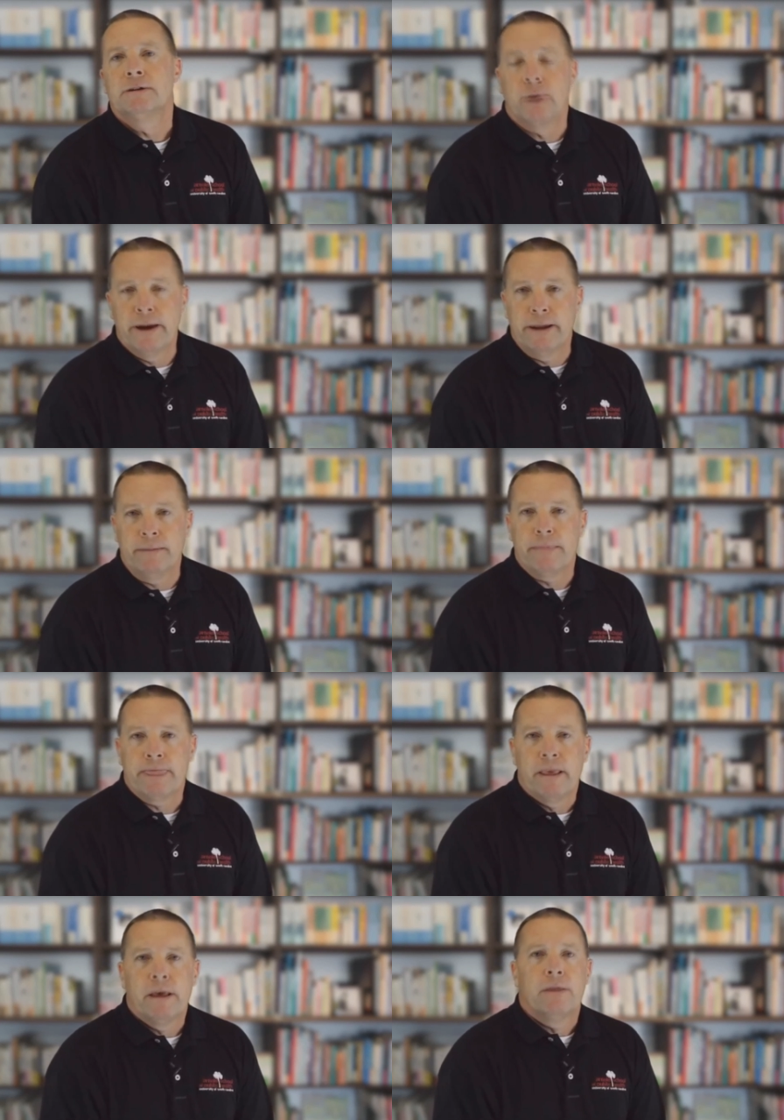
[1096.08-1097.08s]
training,
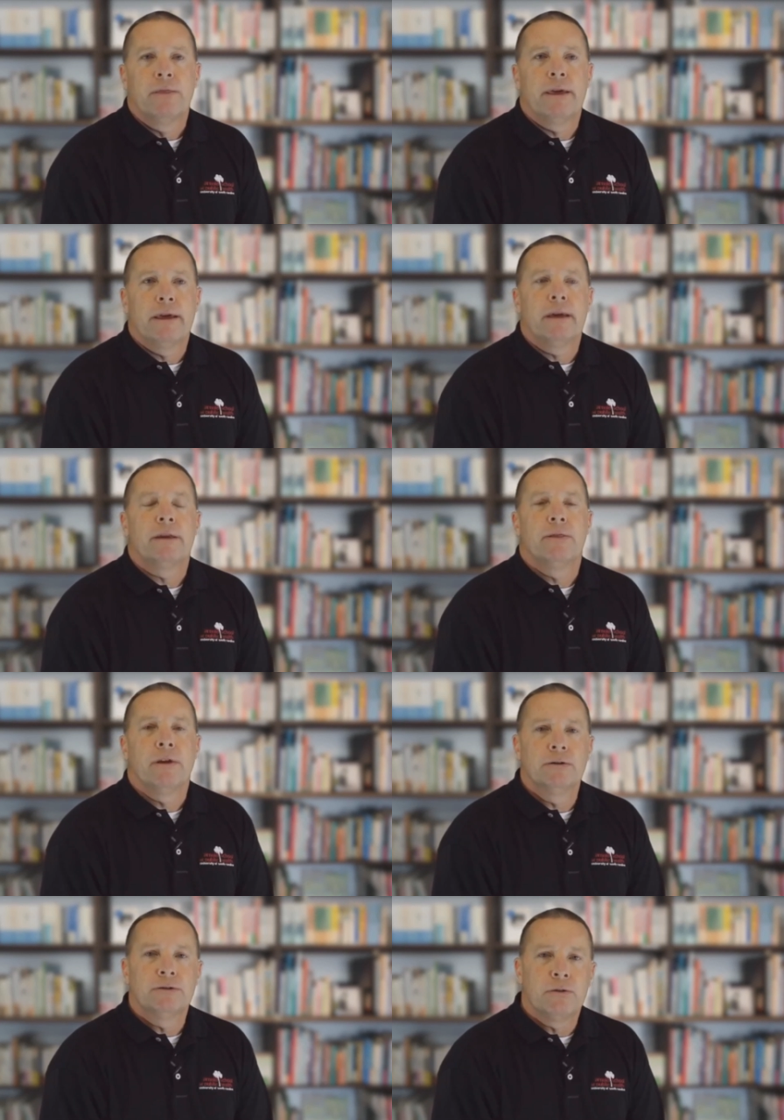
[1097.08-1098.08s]
then
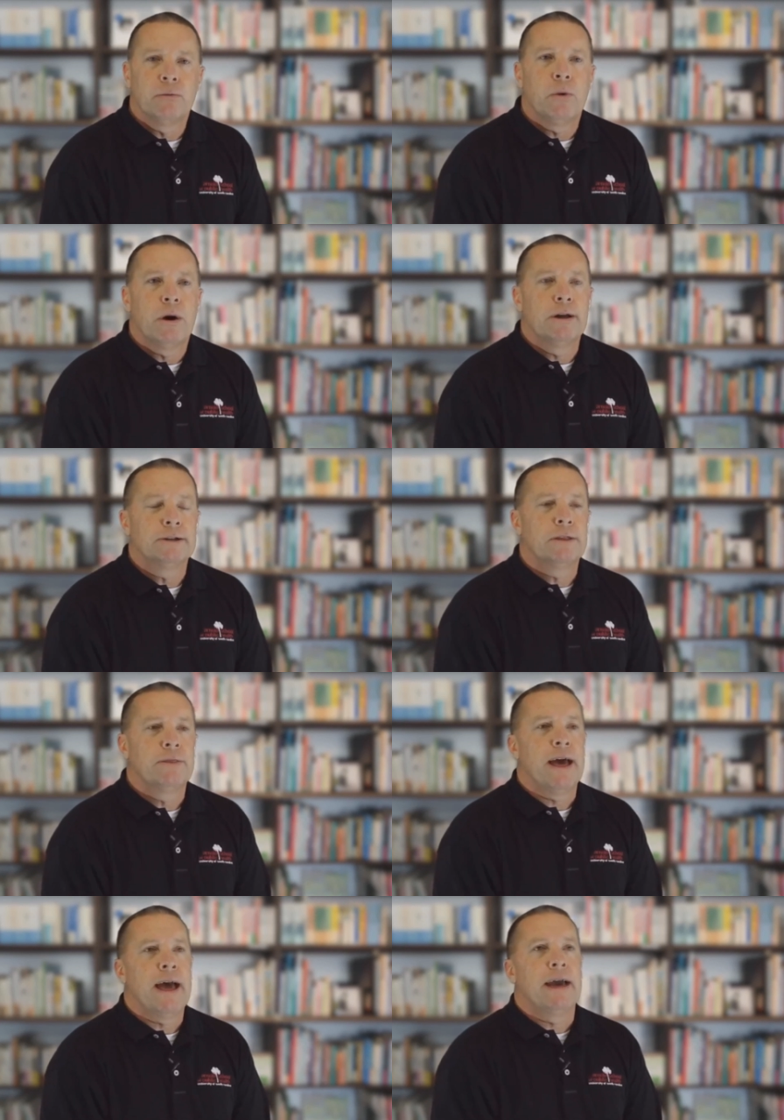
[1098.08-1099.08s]
those are the ones
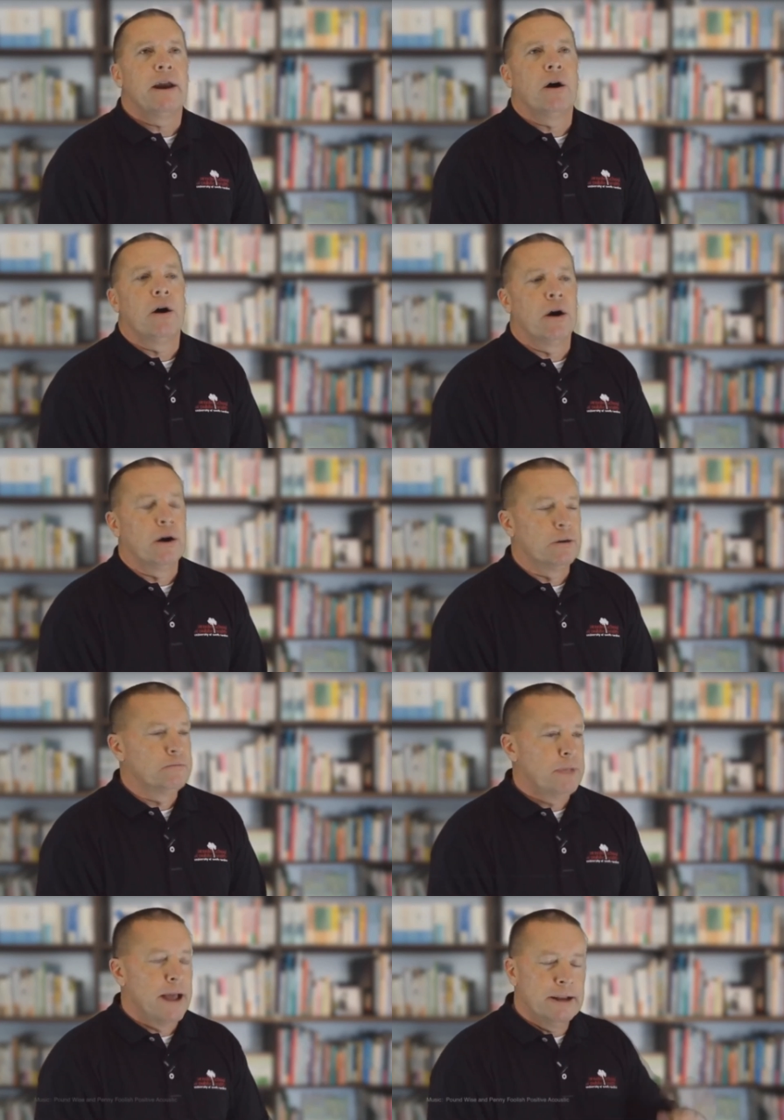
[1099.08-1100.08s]
that are
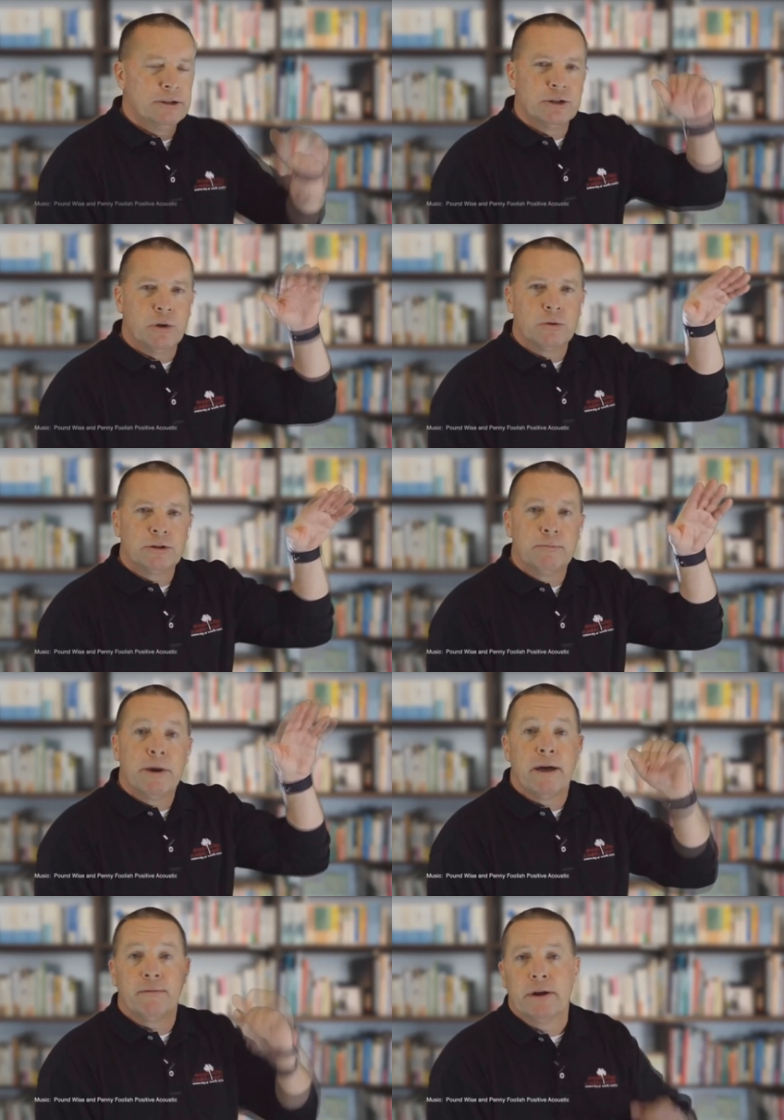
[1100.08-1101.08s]
head and shoulders
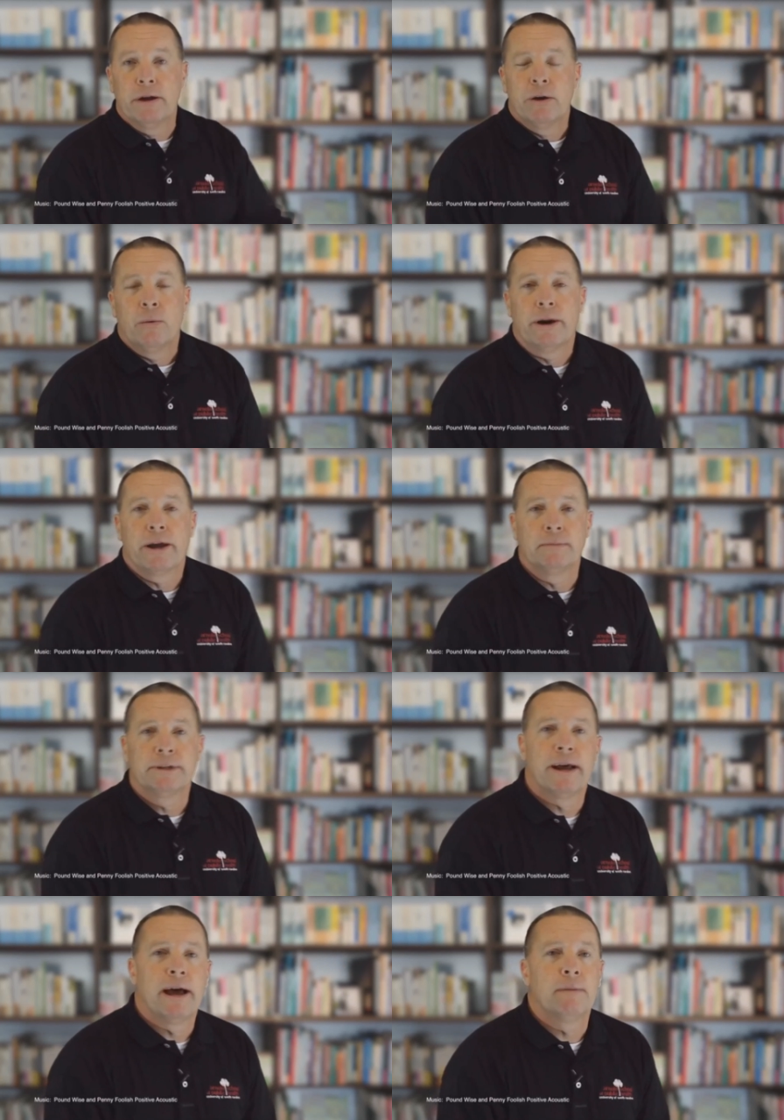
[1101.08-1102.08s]
above when it comes
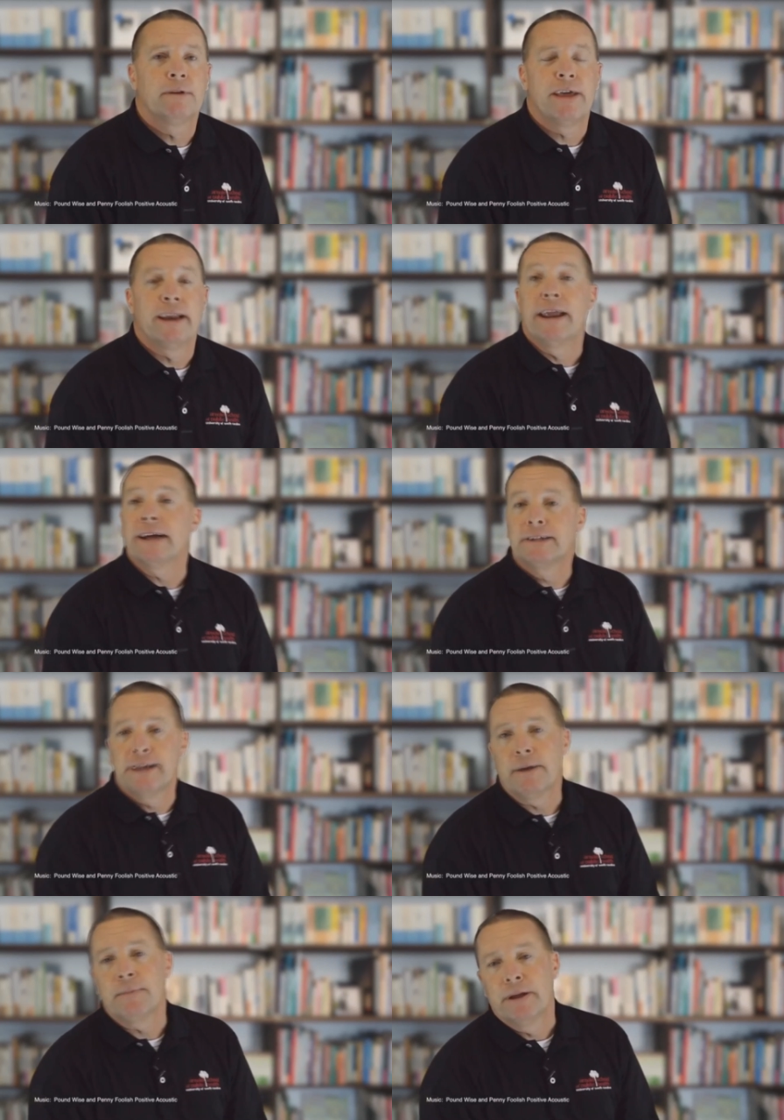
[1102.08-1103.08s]
time to that next
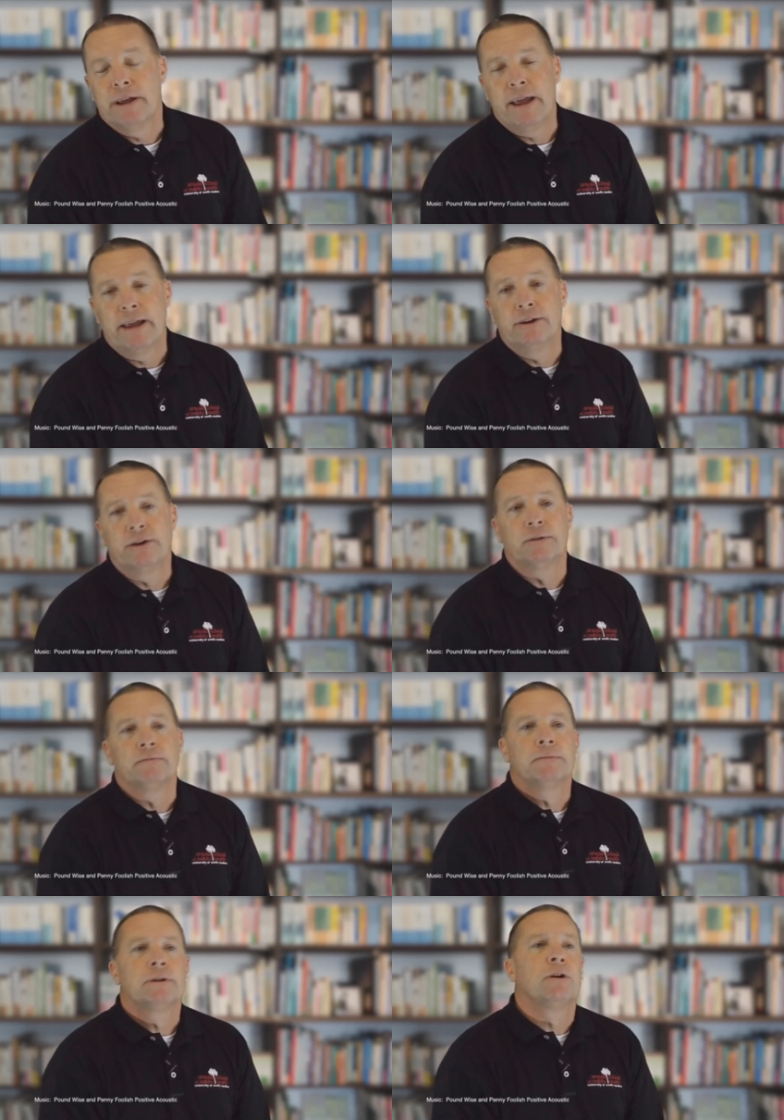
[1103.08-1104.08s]
step in your
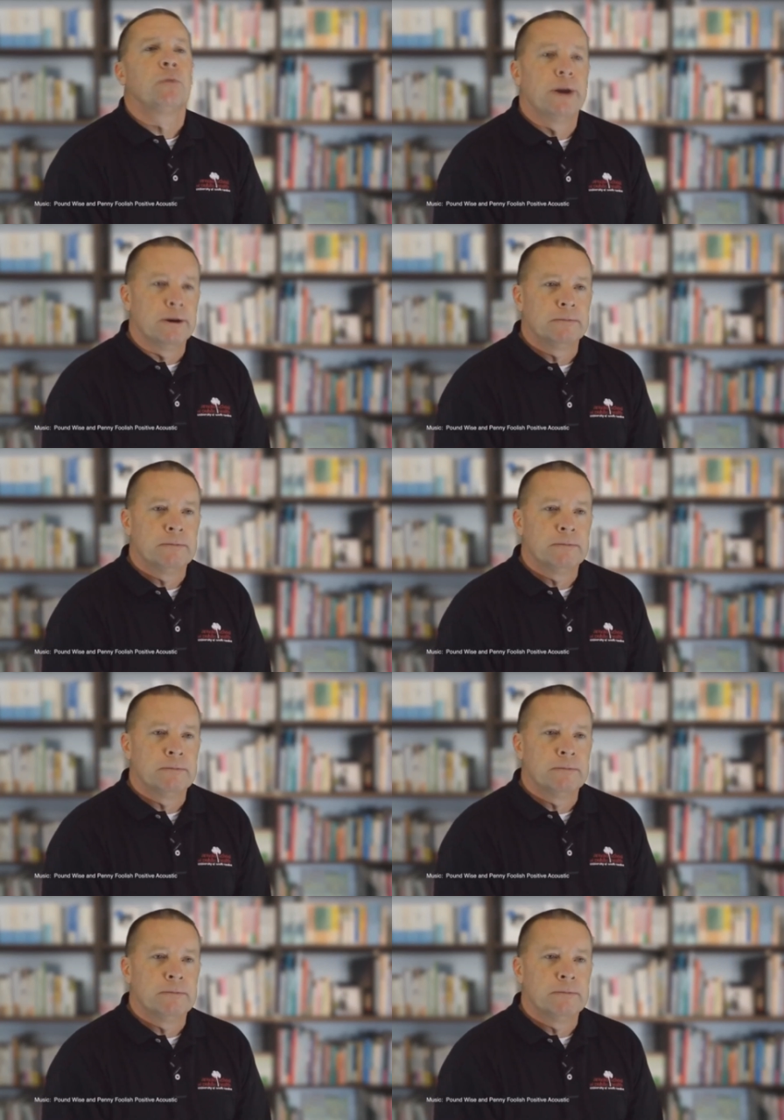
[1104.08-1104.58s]
career.